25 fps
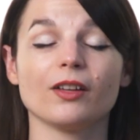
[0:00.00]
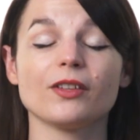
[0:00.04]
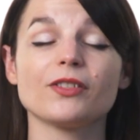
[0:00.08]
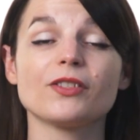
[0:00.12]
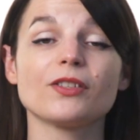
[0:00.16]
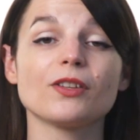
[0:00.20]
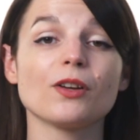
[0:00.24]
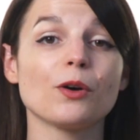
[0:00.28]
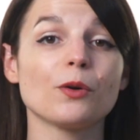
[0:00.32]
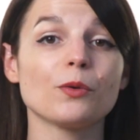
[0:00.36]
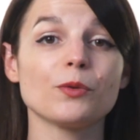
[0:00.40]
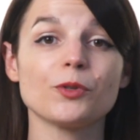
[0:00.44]

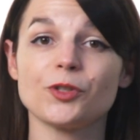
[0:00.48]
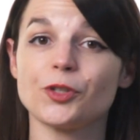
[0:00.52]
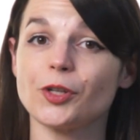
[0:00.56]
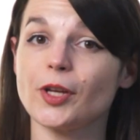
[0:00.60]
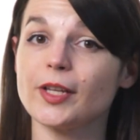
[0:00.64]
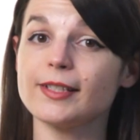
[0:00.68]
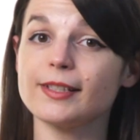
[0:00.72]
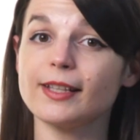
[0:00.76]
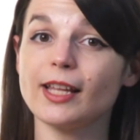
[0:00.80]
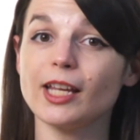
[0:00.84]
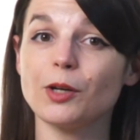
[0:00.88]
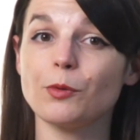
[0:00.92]
So,
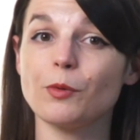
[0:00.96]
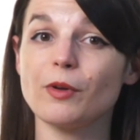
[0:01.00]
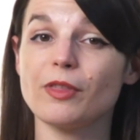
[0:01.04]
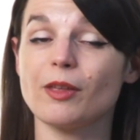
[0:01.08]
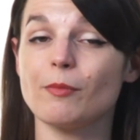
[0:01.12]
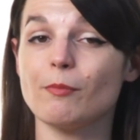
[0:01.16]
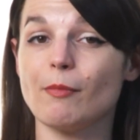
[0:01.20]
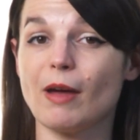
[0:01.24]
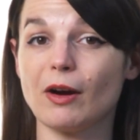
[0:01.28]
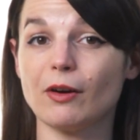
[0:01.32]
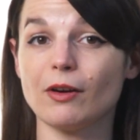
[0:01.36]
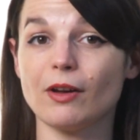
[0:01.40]
just like with
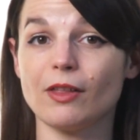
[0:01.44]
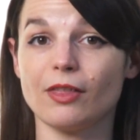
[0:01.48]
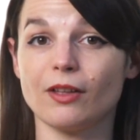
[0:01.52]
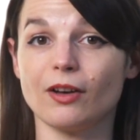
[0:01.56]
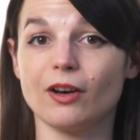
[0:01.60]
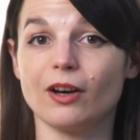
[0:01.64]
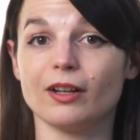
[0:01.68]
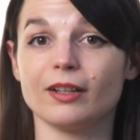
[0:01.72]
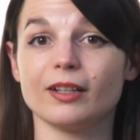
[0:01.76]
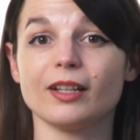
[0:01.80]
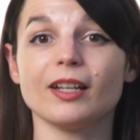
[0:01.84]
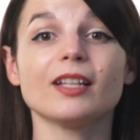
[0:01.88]
a
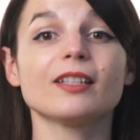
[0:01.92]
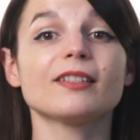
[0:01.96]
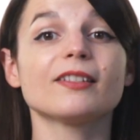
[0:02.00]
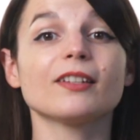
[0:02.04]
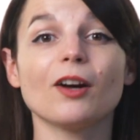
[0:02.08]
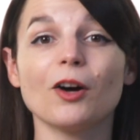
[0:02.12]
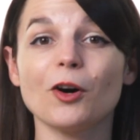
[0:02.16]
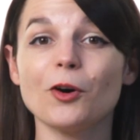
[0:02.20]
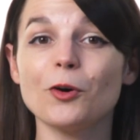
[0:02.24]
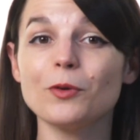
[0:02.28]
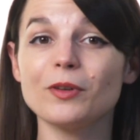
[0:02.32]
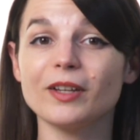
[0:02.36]
marathon, it's
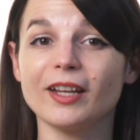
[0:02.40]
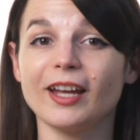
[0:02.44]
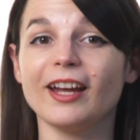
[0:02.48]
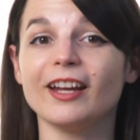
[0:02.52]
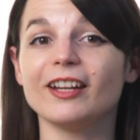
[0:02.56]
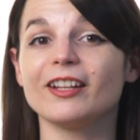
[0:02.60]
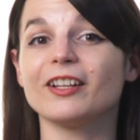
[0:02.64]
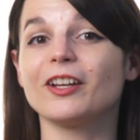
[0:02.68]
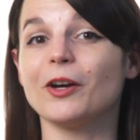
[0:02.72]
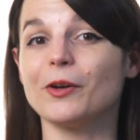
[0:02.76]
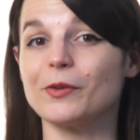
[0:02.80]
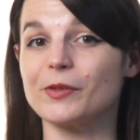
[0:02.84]

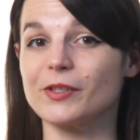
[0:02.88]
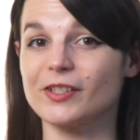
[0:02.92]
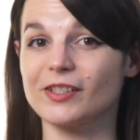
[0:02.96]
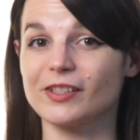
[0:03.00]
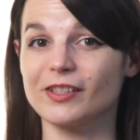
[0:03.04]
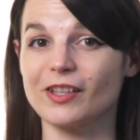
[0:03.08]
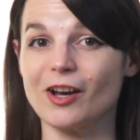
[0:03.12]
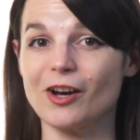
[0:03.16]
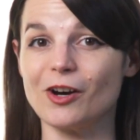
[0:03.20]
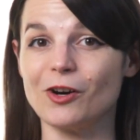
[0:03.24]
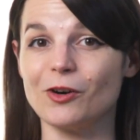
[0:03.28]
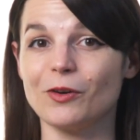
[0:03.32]
okay to go
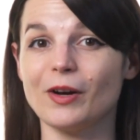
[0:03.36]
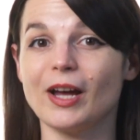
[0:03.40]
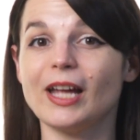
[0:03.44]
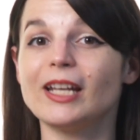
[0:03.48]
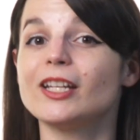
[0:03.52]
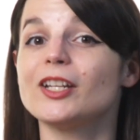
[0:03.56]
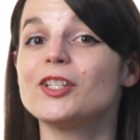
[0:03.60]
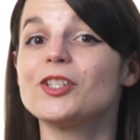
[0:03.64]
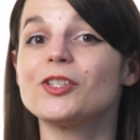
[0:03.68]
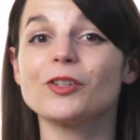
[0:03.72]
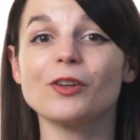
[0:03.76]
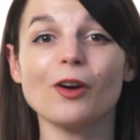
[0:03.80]
slow
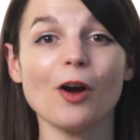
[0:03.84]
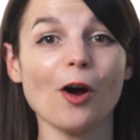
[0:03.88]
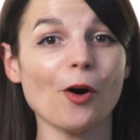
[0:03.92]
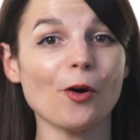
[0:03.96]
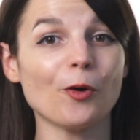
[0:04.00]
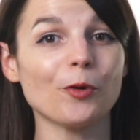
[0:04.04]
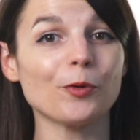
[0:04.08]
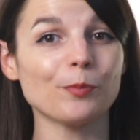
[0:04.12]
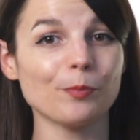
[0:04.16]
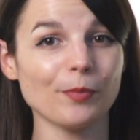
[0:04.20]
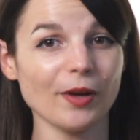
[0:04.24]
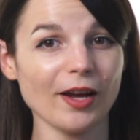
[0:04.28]
and at your
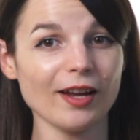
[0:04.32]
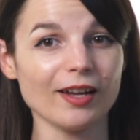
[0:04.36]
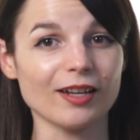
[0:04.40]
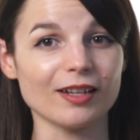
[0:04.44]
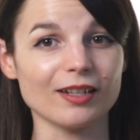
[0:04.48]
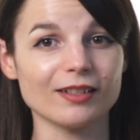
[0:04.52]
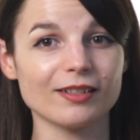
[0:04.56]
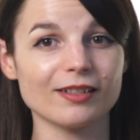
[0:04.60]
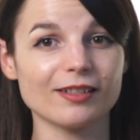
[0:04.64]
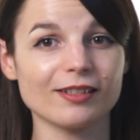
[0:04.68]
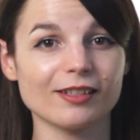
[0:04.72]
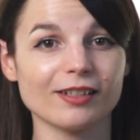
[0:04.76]
own
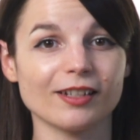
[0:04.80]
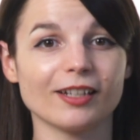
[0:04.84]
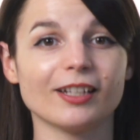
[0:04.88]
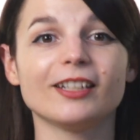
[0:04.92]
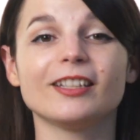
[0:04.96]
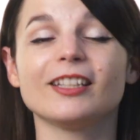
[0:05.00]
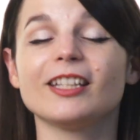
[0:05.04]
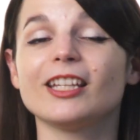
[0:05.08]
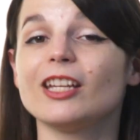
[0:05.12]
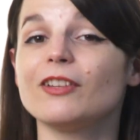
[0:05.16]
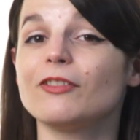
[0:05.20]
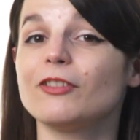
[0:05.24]
pace,
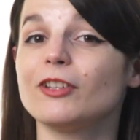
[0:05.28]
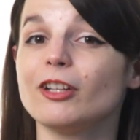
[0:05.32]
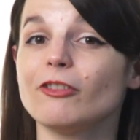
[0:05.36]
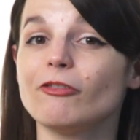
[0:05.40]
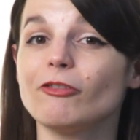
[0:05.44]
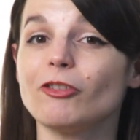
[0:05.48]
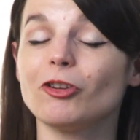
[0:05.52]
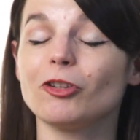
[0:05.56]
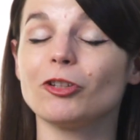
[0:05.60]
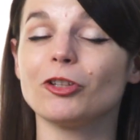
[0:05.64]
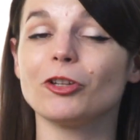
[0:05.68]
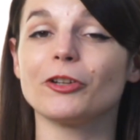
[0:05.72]
even
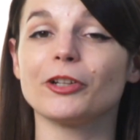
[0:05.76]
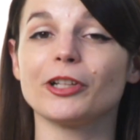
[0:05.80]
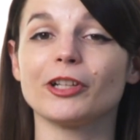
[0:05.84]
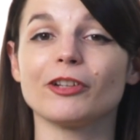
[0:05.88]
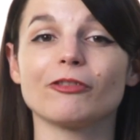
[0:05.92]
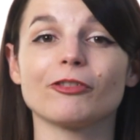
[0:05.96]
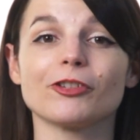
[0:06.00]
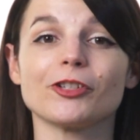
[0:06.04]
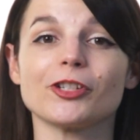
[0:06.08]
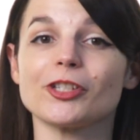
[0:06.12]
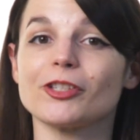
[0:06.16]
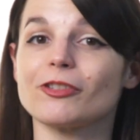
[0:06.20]
if you're
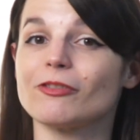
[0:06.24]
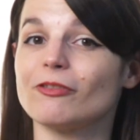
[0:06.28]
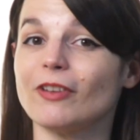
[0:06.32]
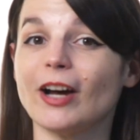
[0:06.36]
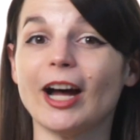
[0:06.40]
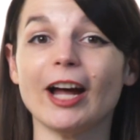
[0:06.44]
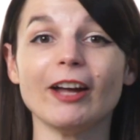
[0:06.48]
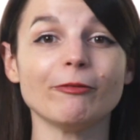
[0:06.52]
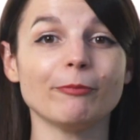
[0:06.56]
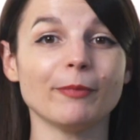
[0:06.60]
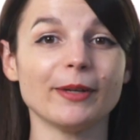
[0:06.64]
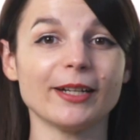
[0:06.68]
learning for just
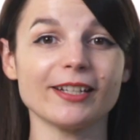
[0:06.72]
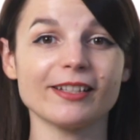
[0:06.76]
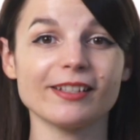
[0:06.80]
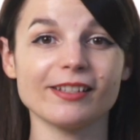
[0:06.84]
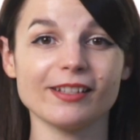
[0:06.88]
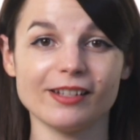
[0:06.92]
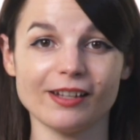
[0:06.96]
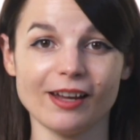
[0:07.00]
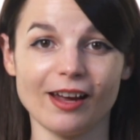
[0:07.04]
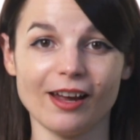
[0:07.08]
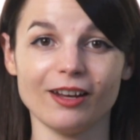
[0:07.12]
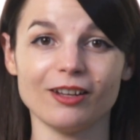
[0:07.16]
five minutes
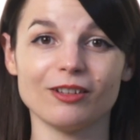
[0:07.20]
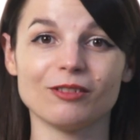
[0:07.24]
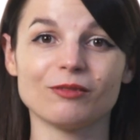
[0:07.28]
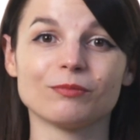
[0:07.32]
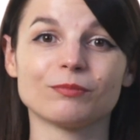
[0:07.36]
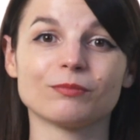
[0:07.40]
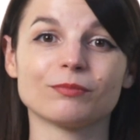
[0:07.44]
a day.